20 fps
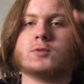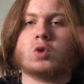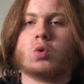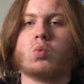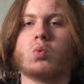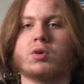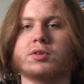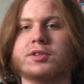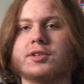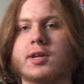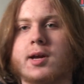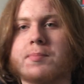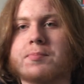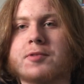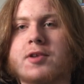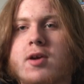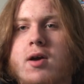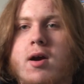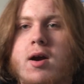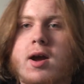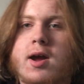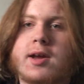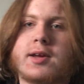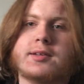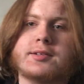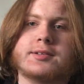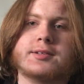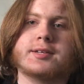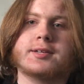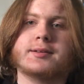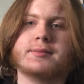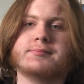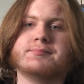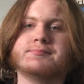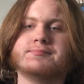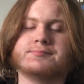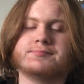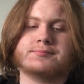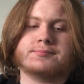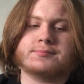What's up, guys?
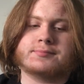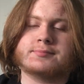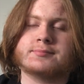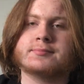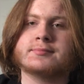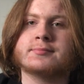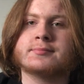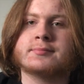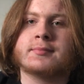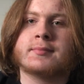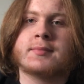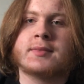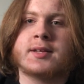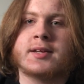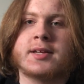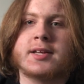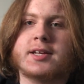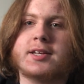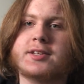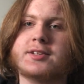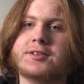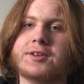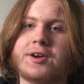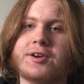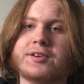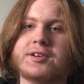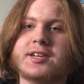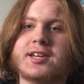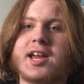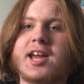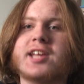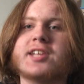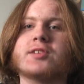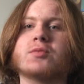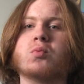So guess